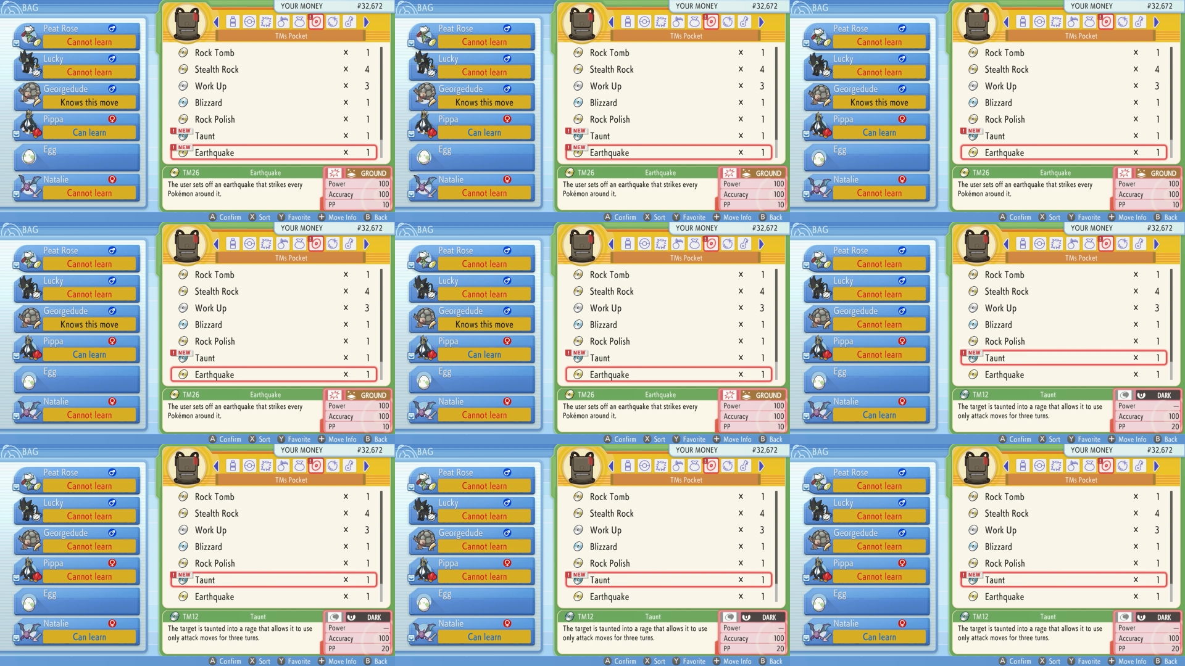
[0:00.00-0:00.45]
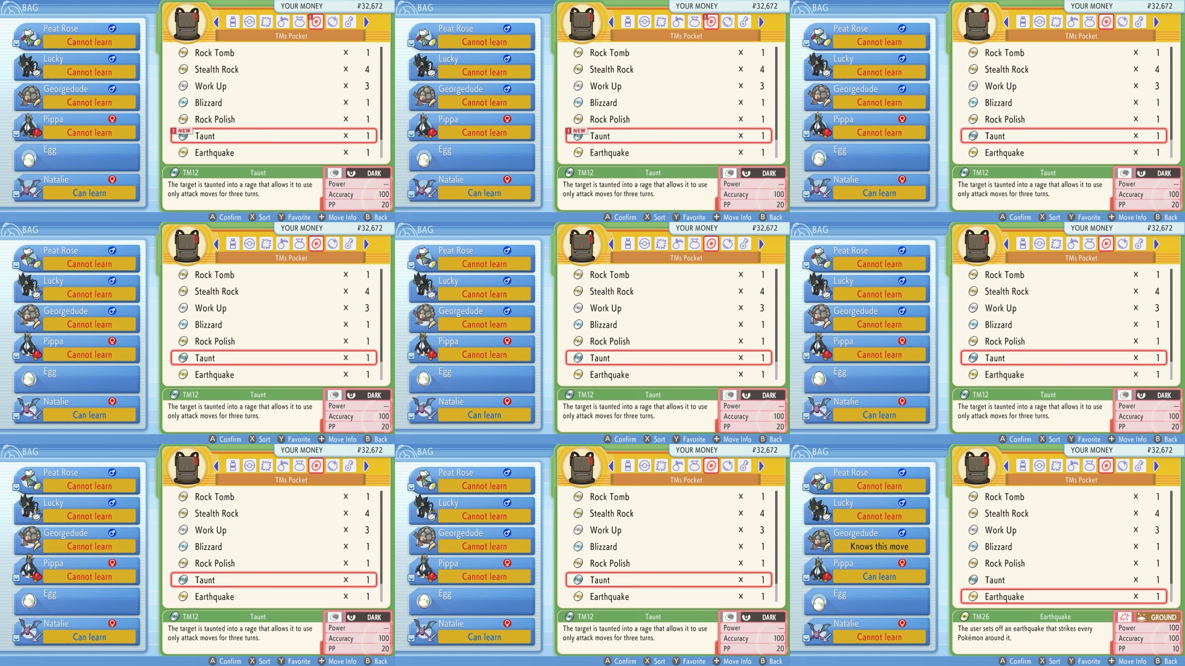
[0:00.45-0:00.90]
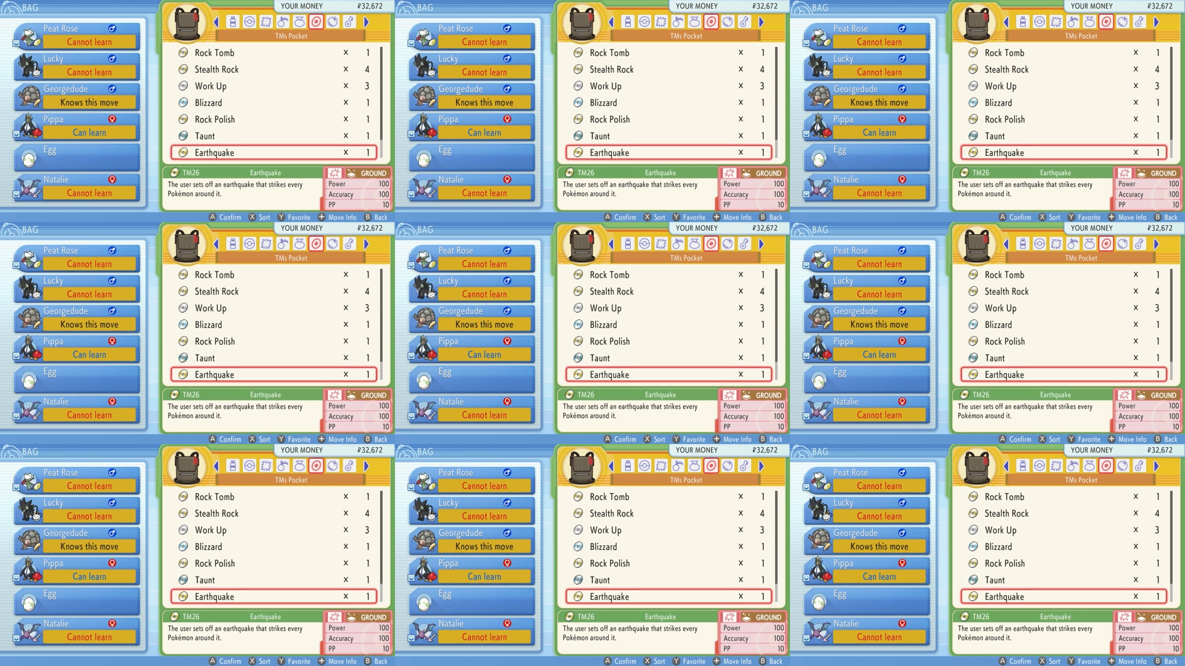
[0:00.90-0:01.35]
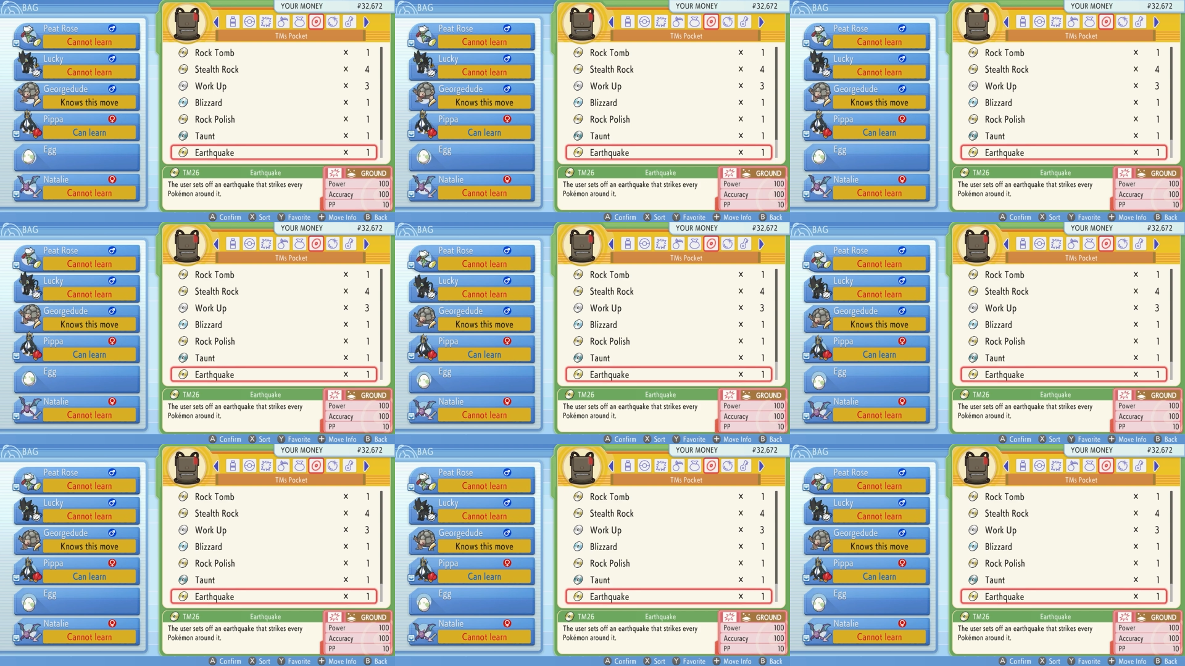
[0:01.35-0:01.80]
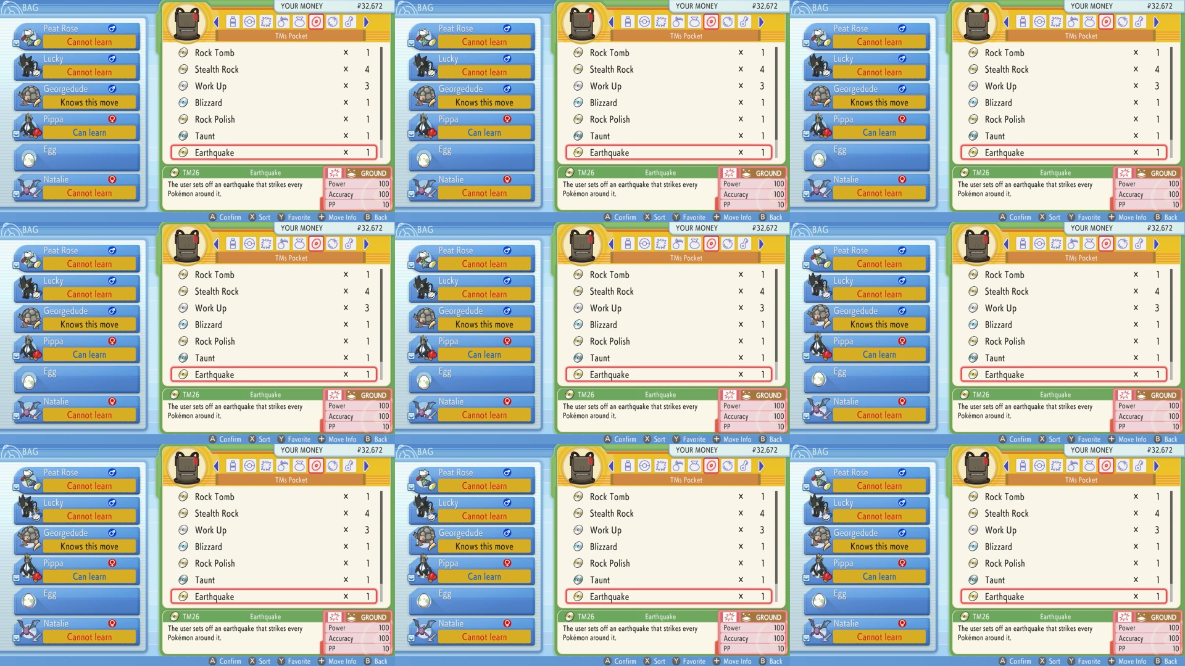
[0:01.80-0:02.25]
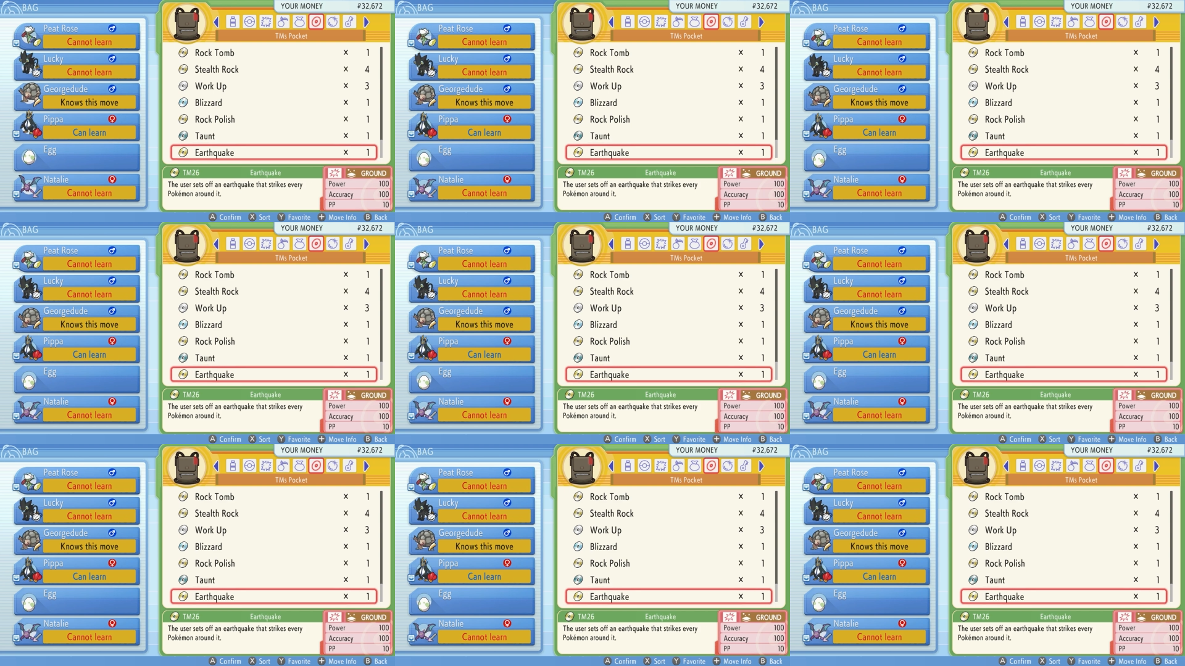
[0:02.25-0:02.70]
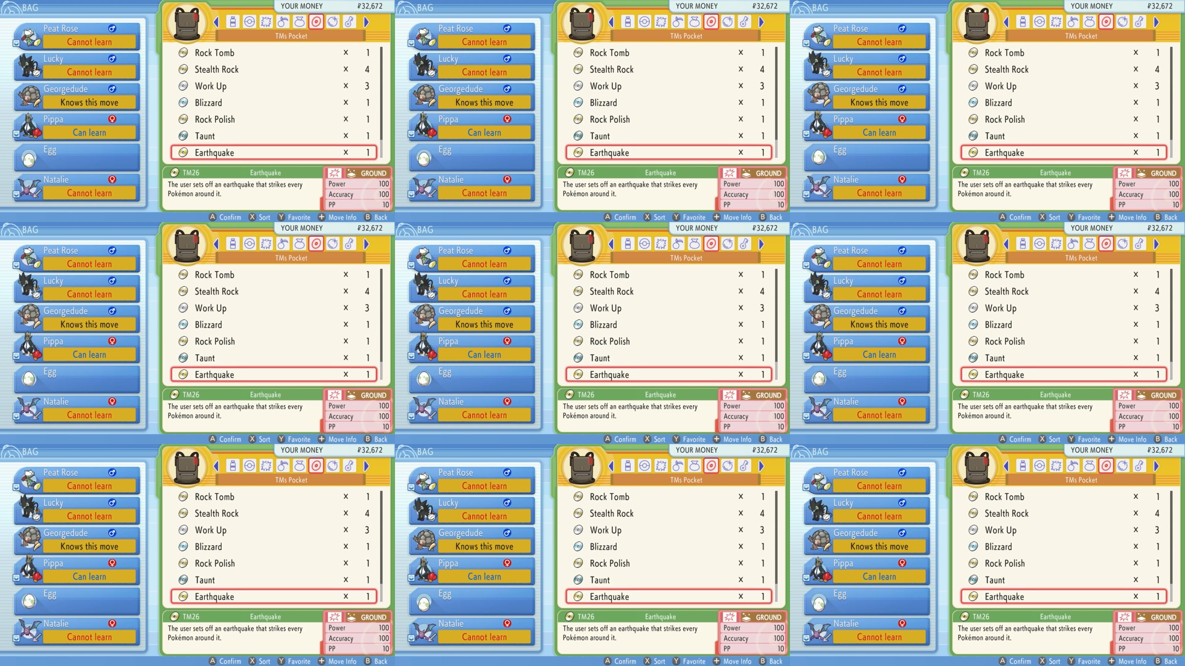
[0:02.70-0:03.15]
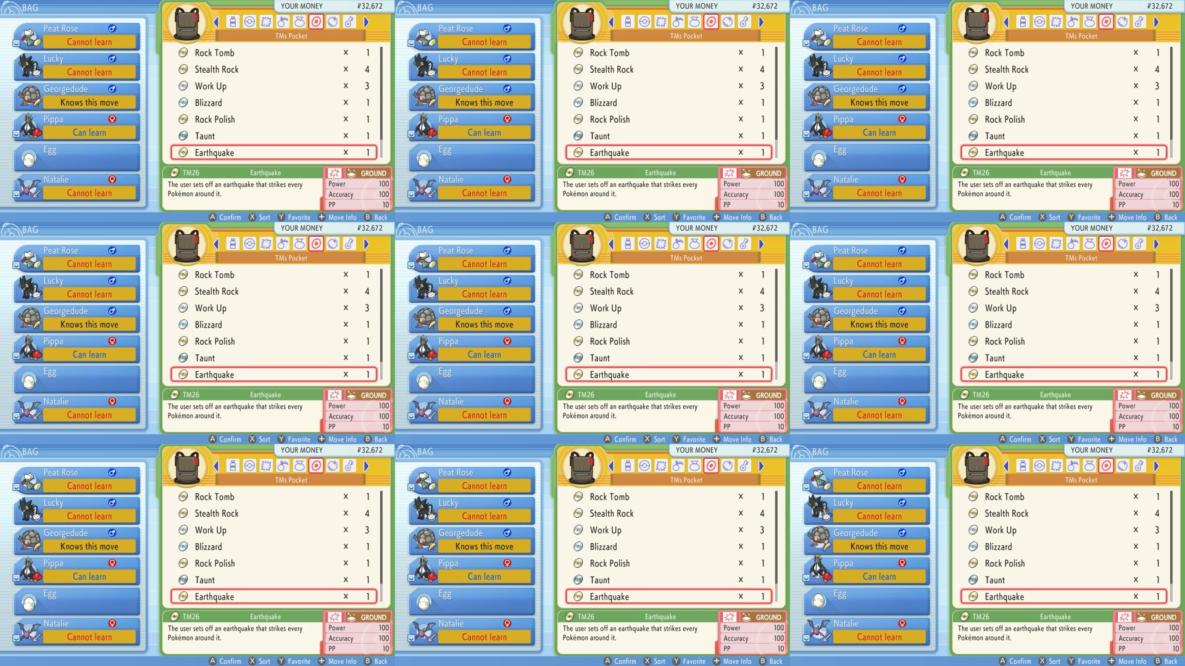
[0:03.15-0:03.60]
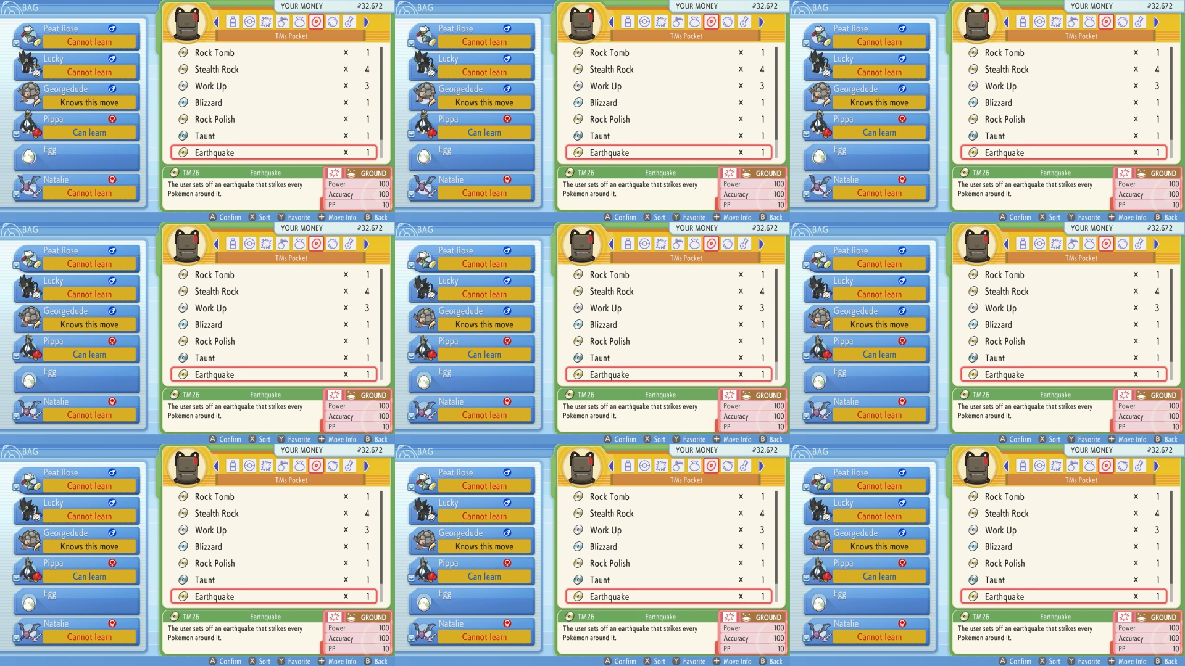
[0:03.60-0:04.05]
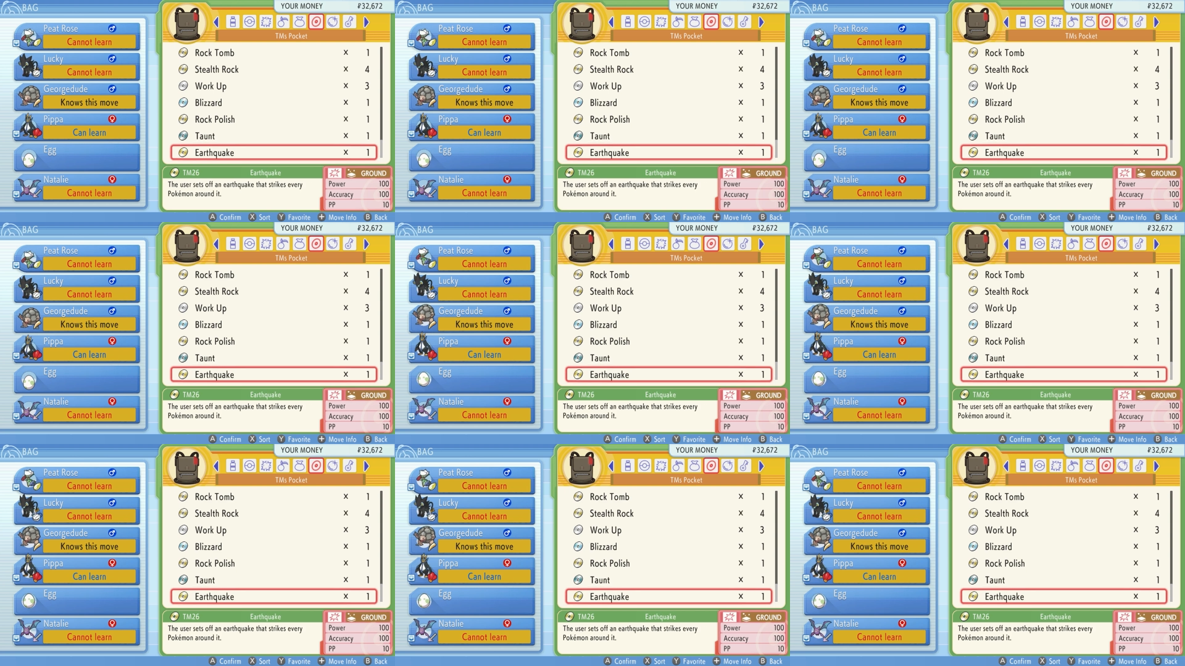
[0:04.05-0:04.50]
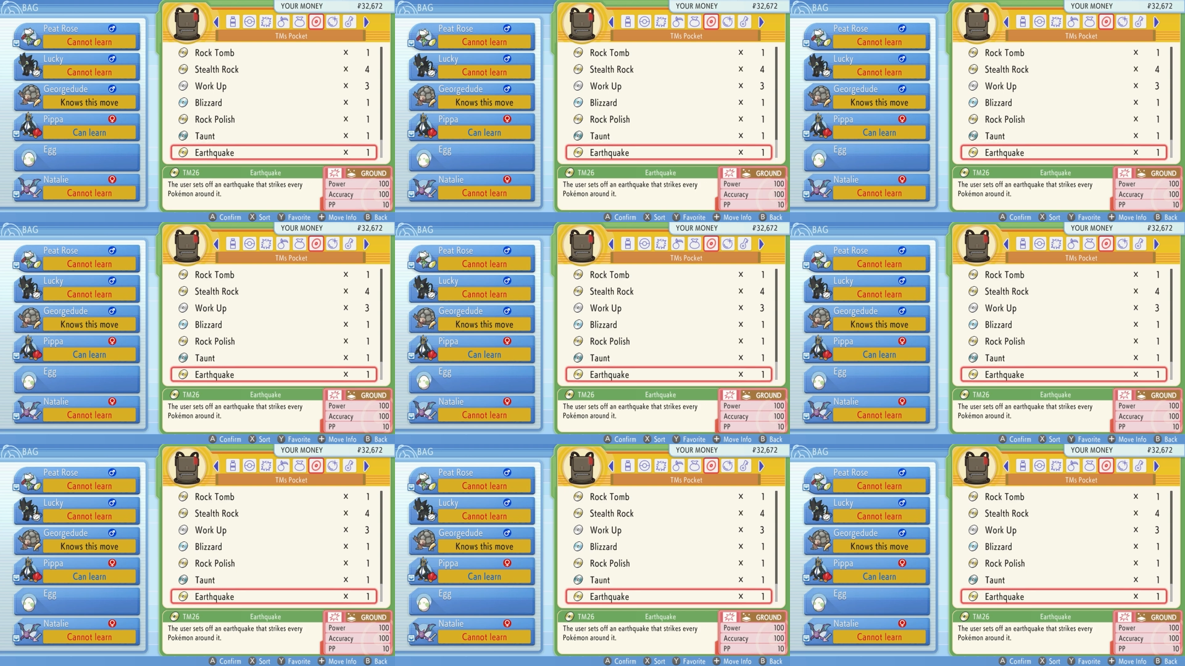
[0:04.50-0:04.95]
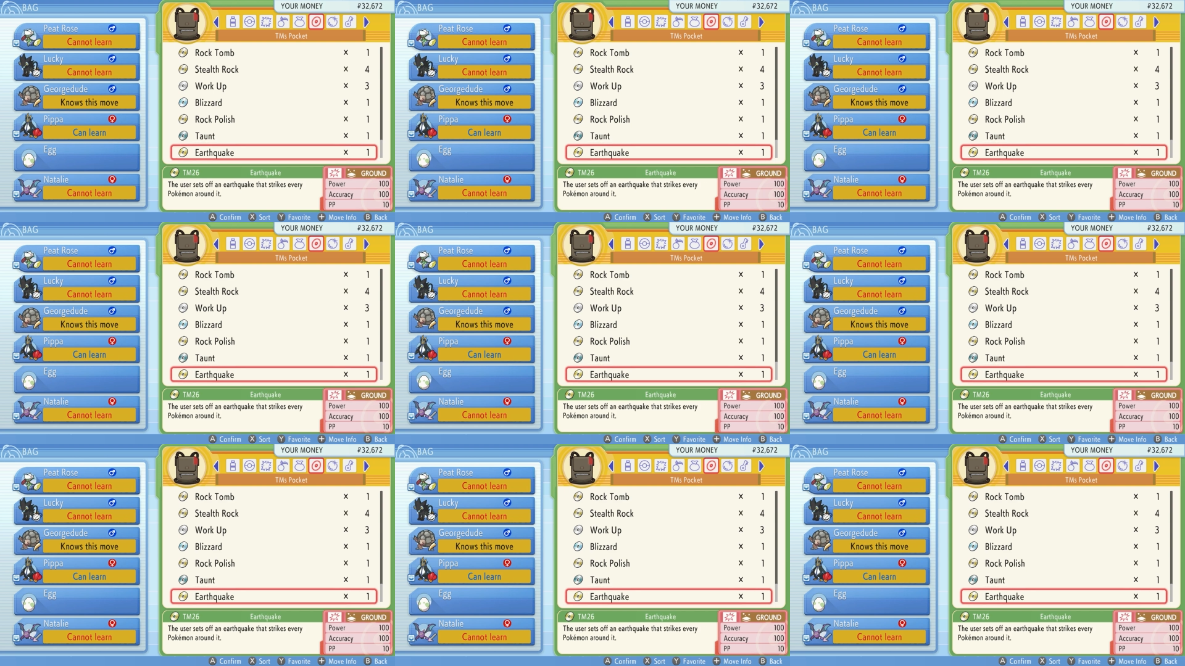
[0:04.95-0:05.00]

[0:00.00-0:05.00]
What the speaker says: (no speaker visible)